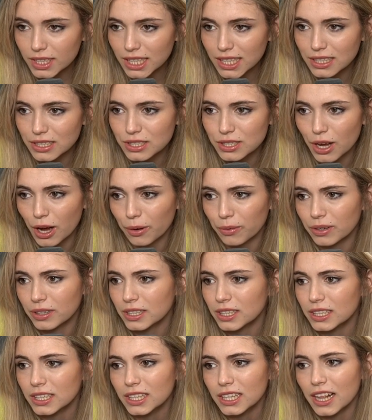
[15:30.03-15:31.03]
So
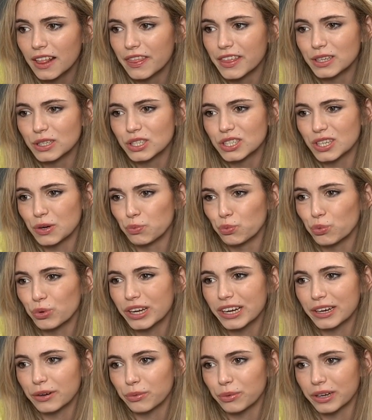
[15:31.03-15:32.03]
this is
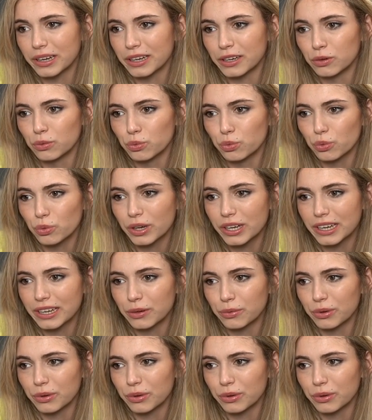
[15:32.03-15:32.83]
really, really, really,